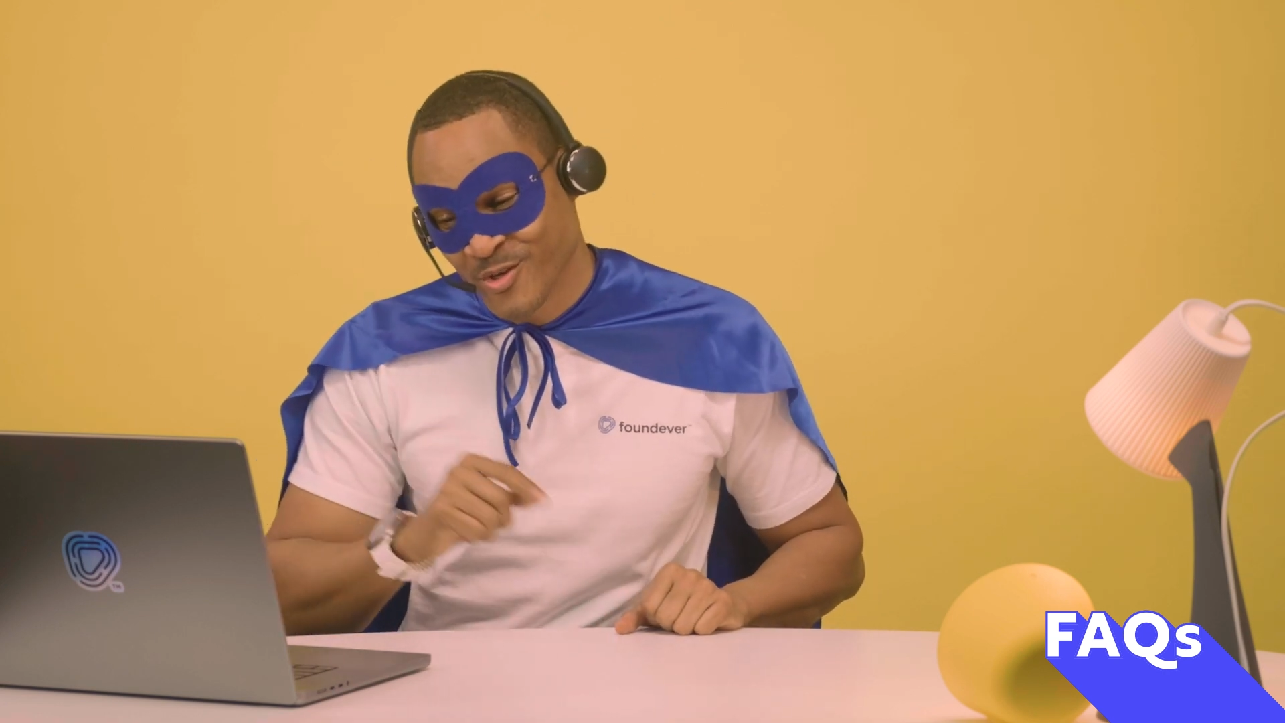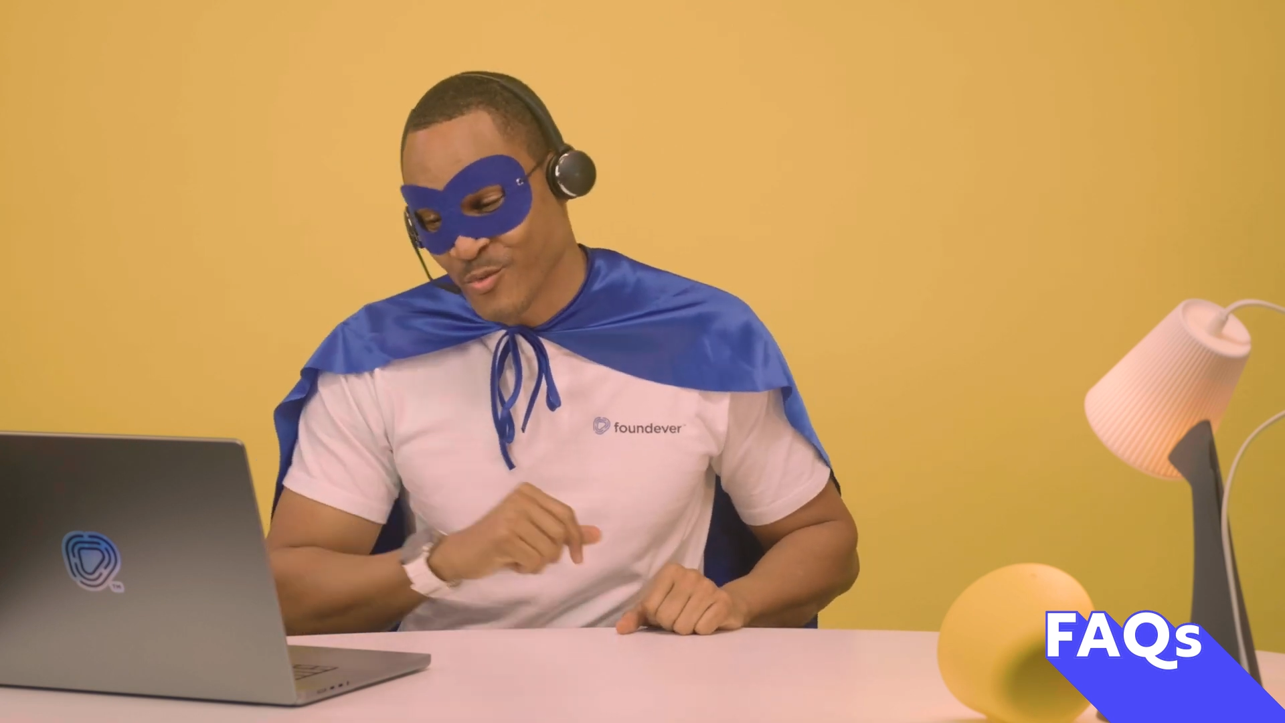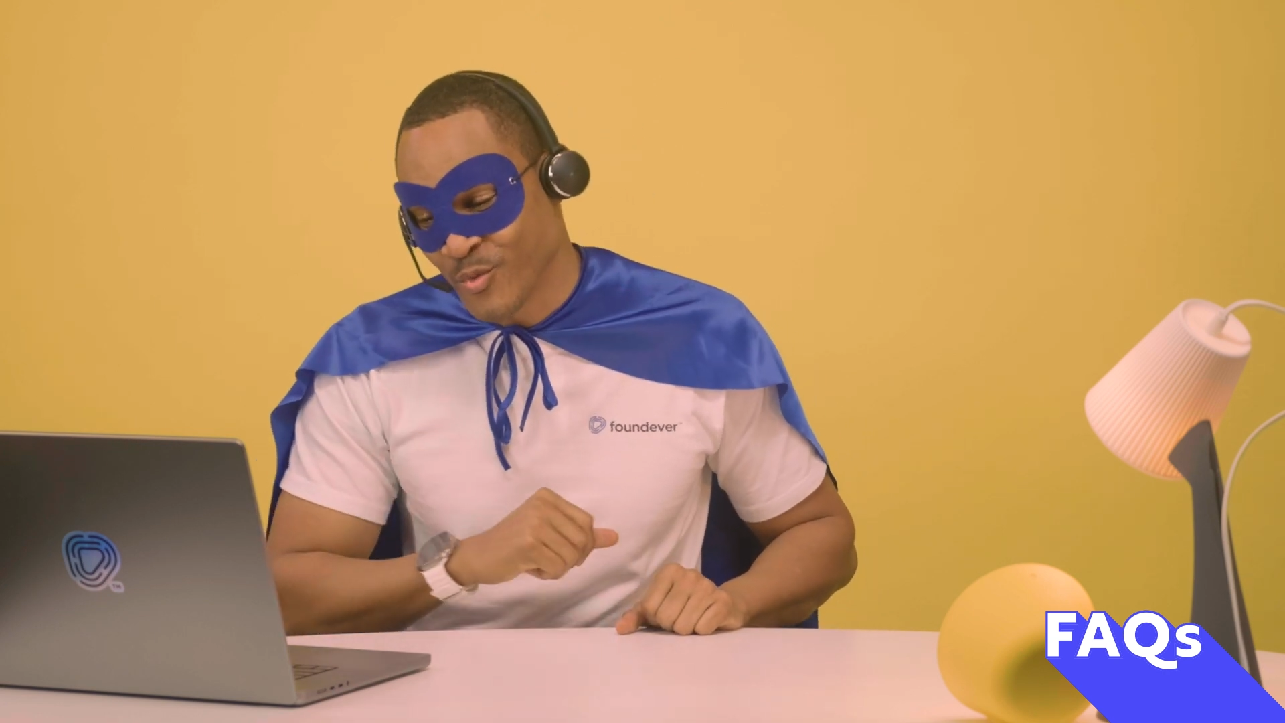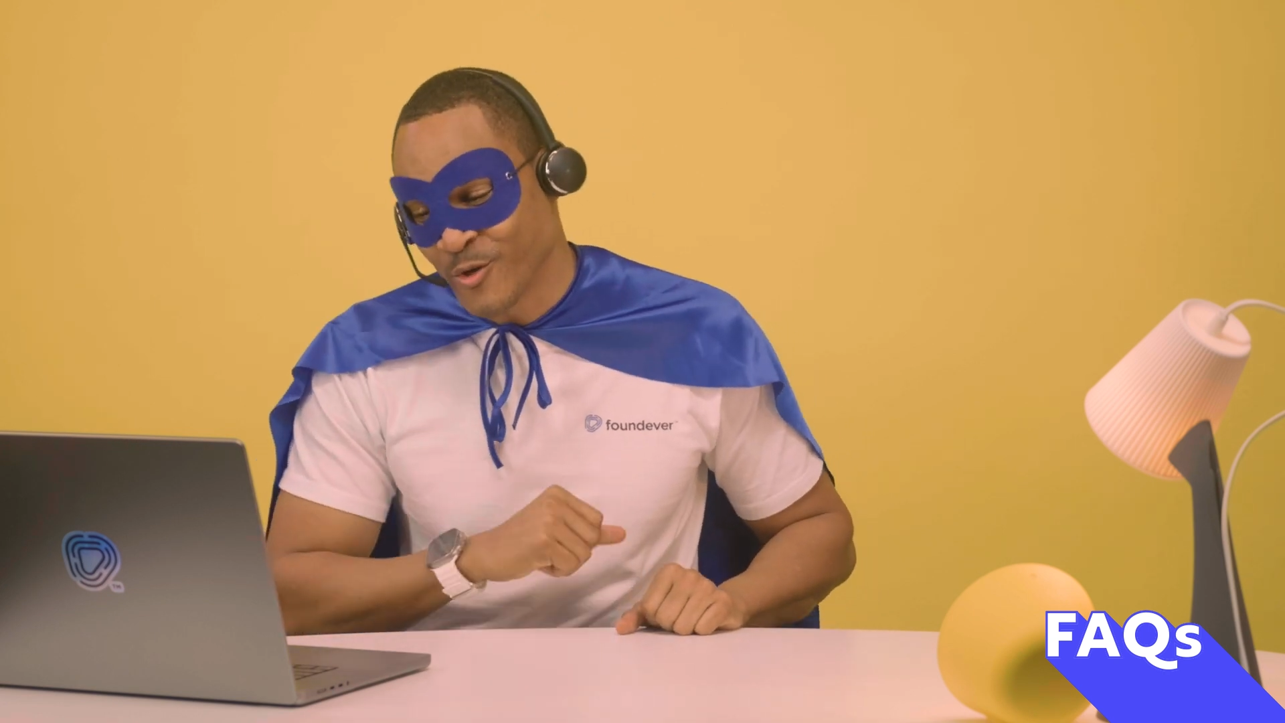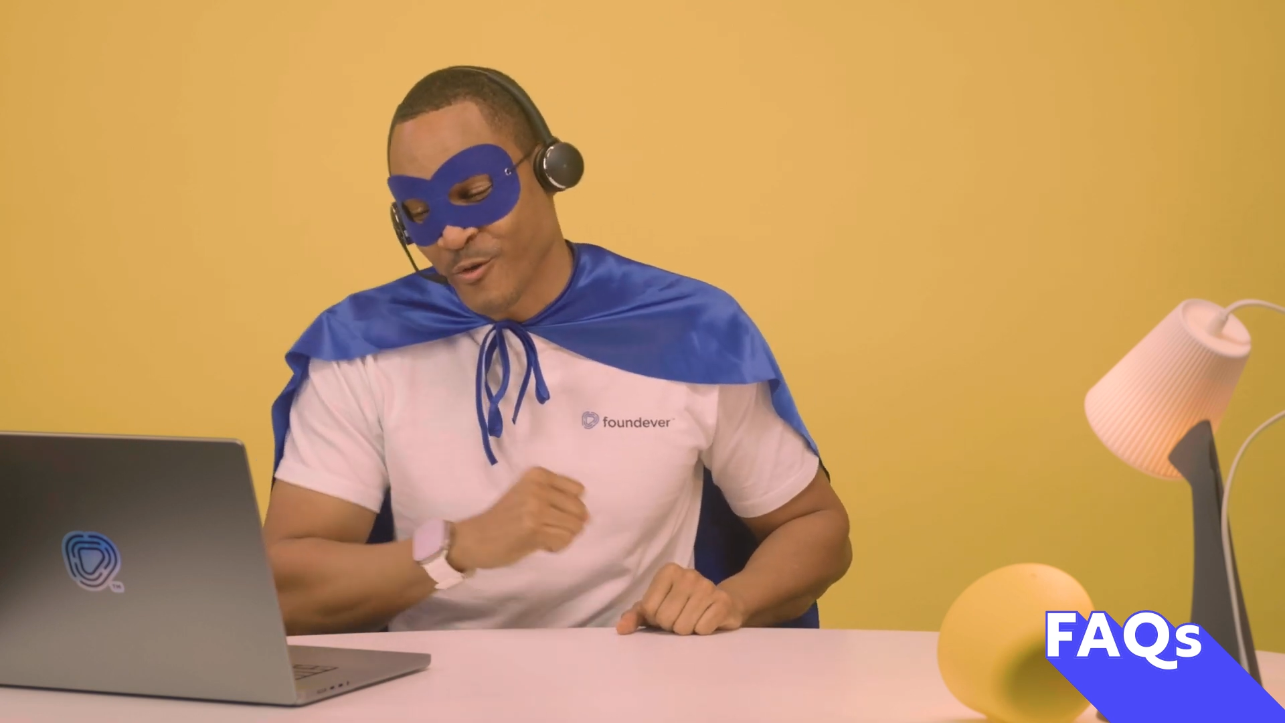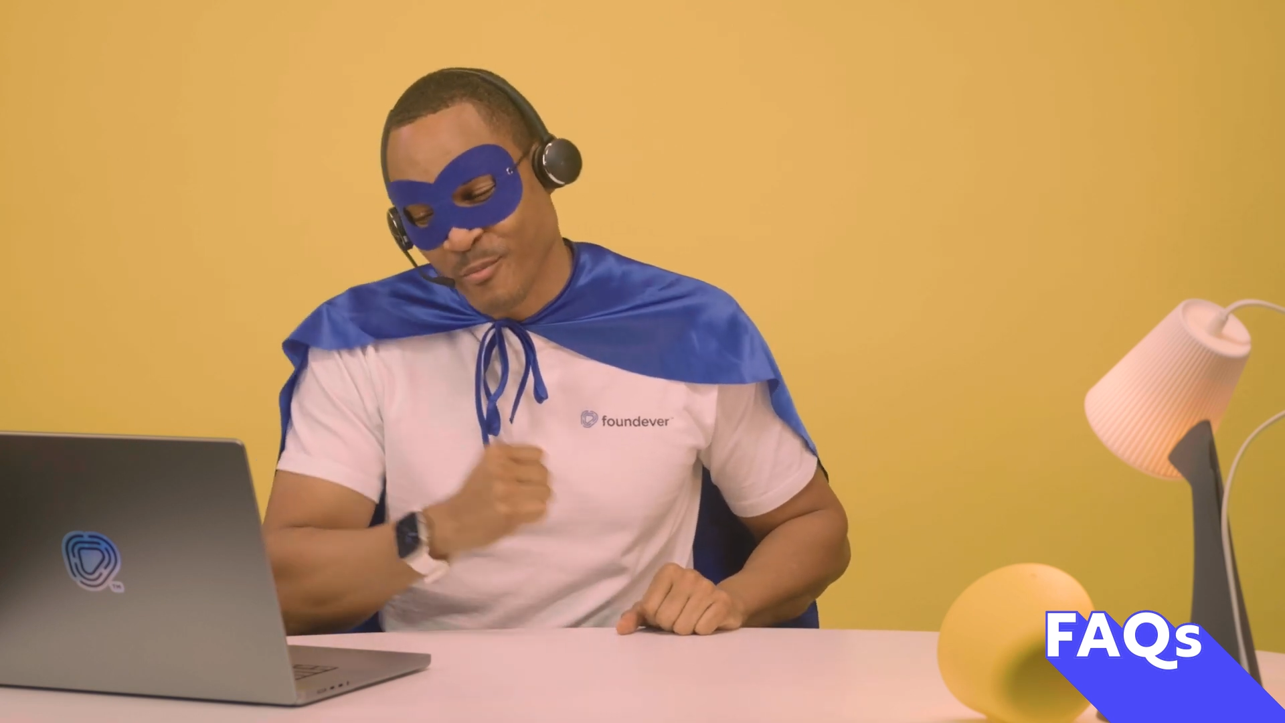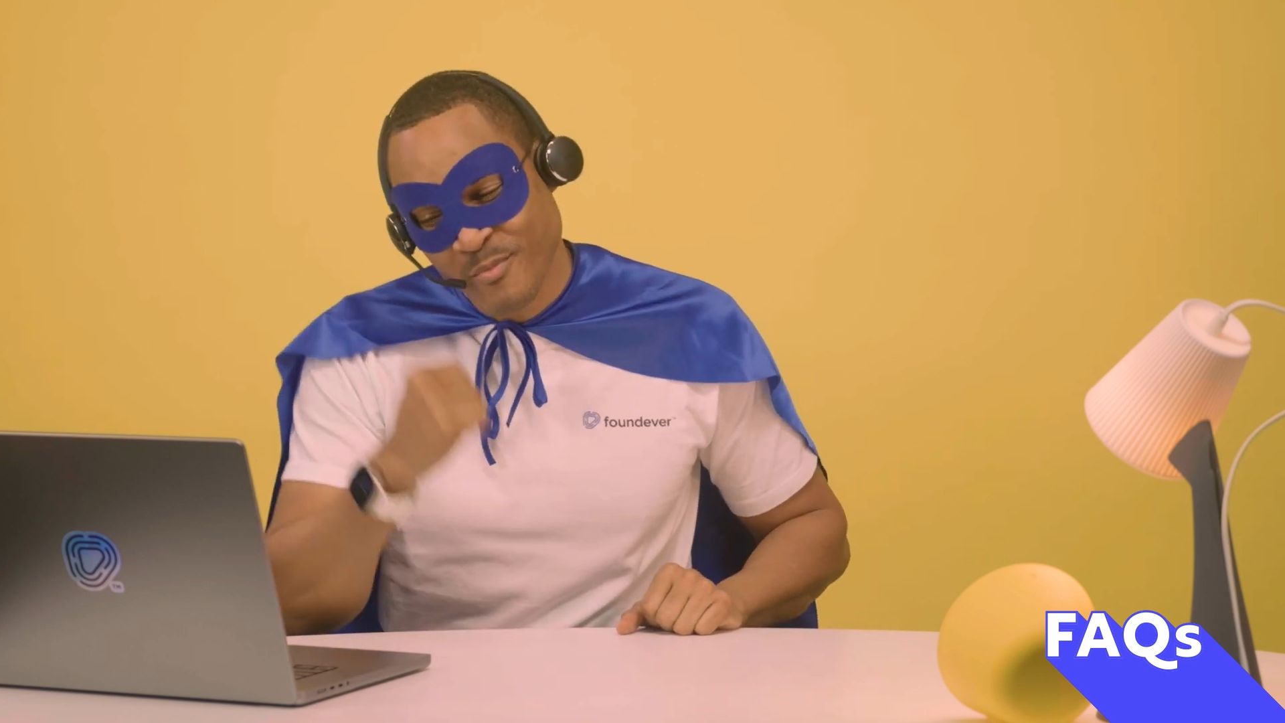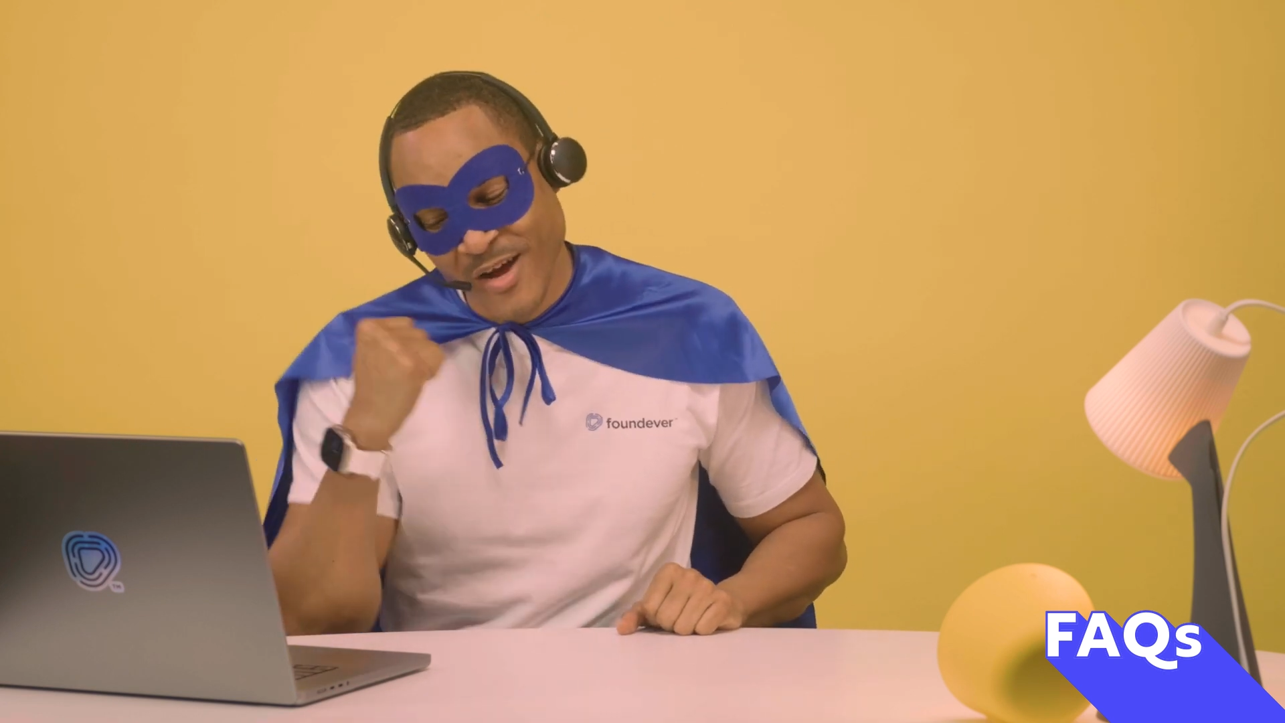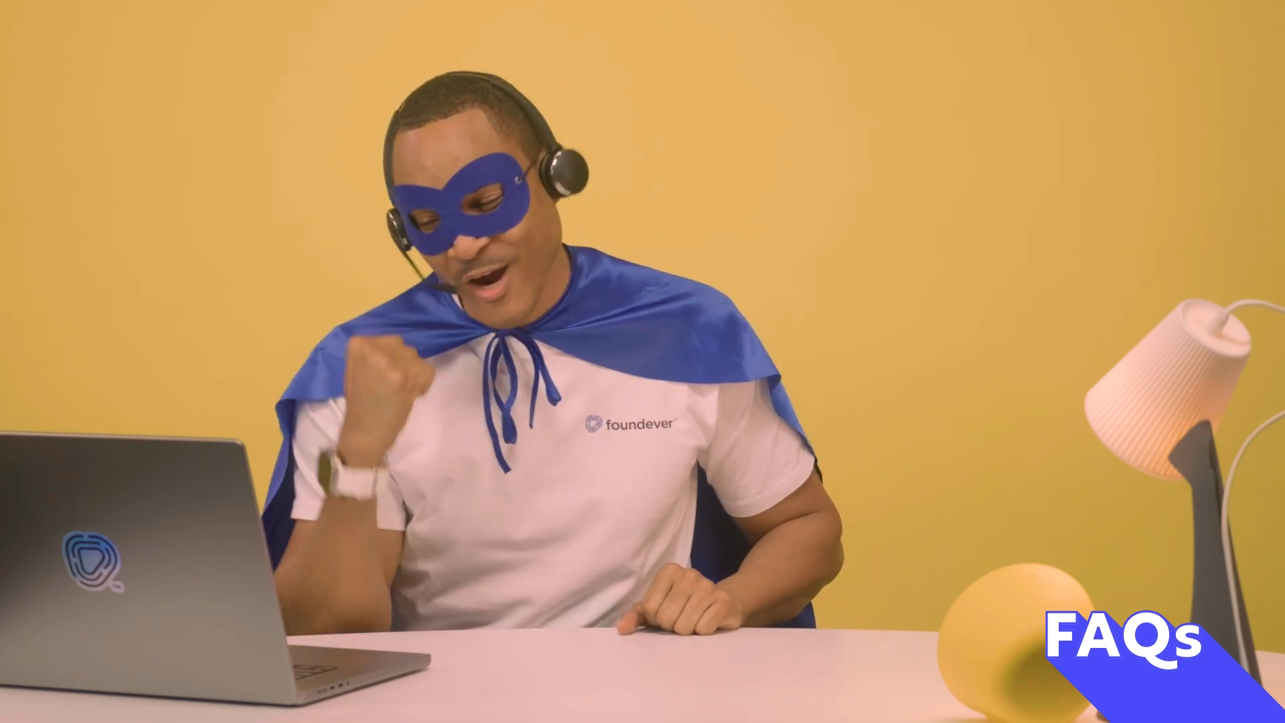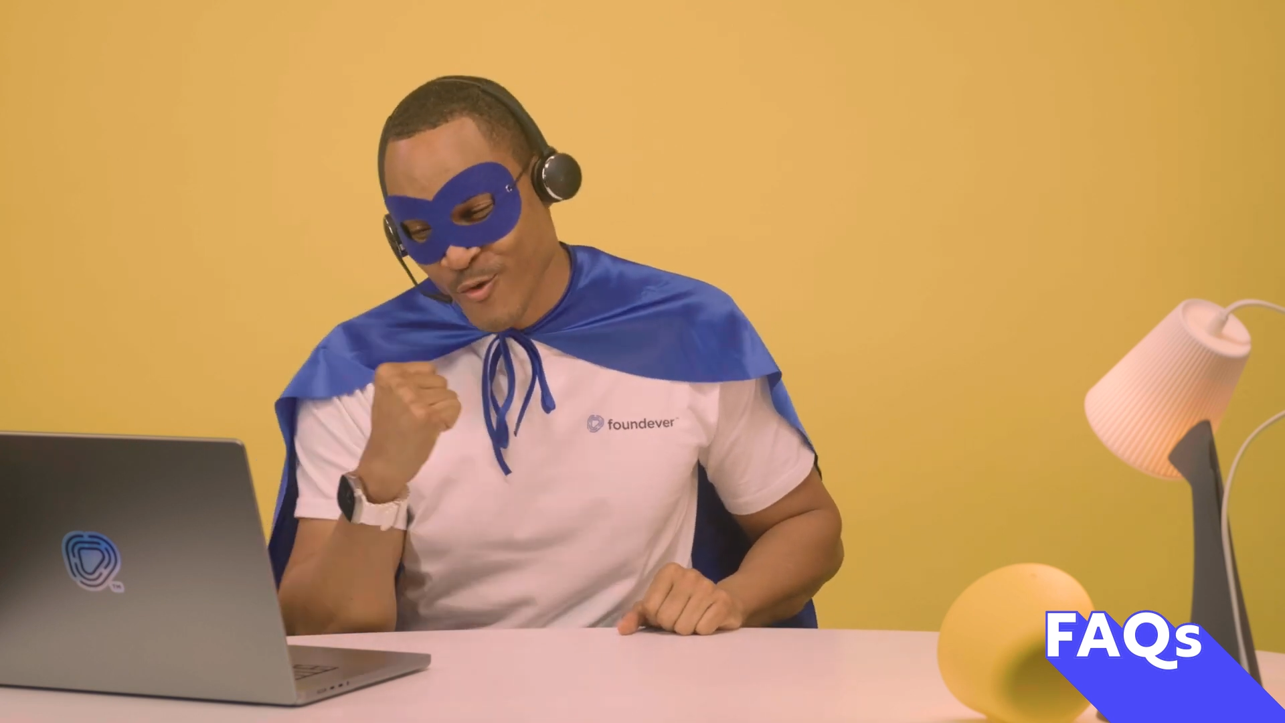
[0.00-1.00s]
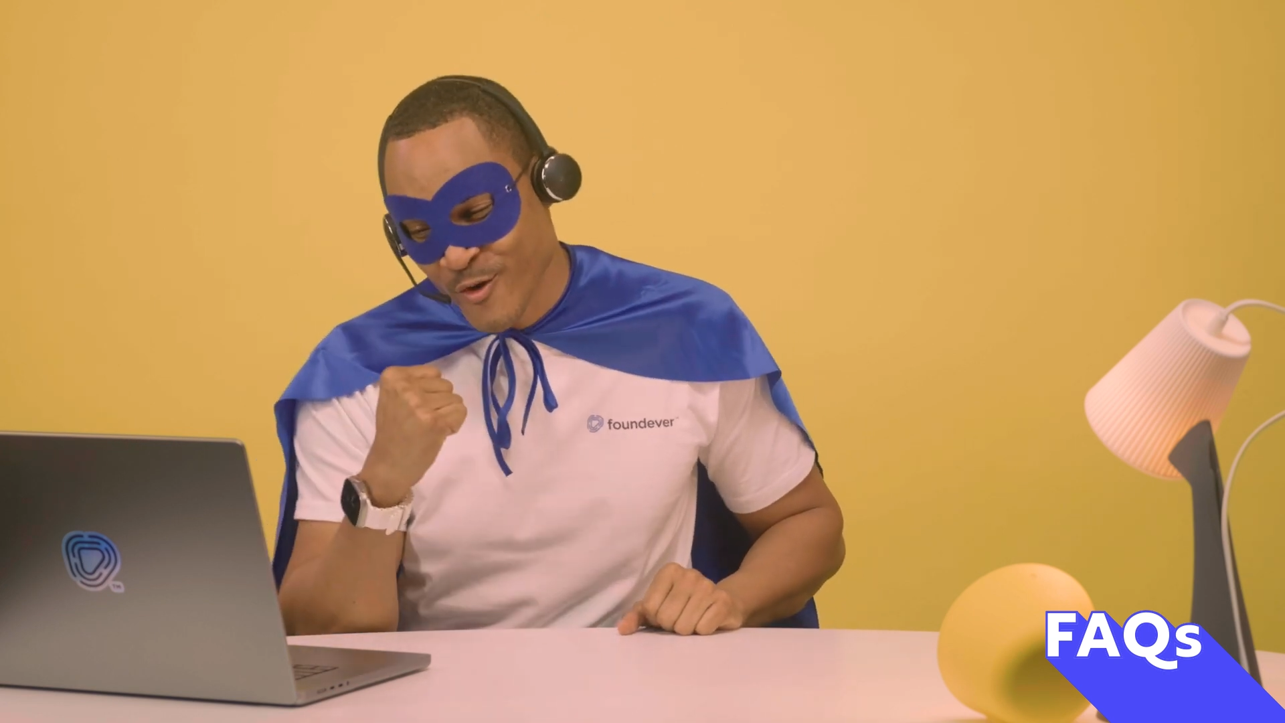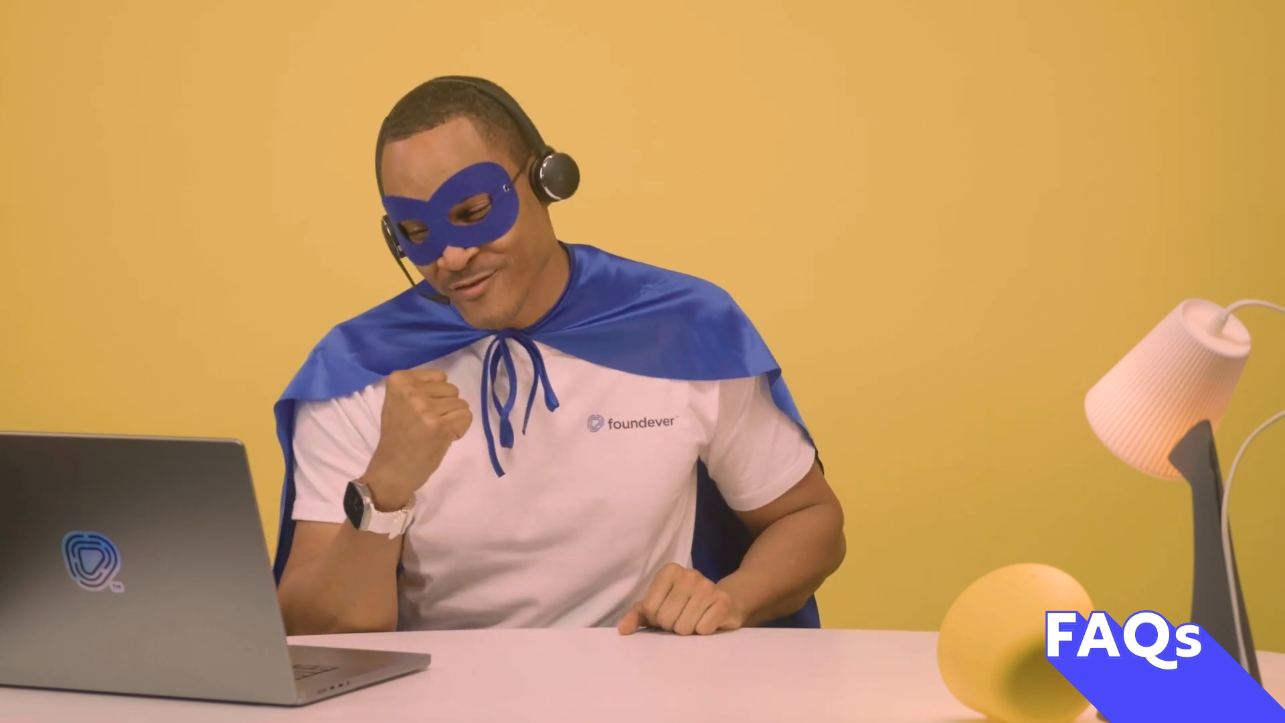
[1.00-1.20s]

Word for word: can wield the power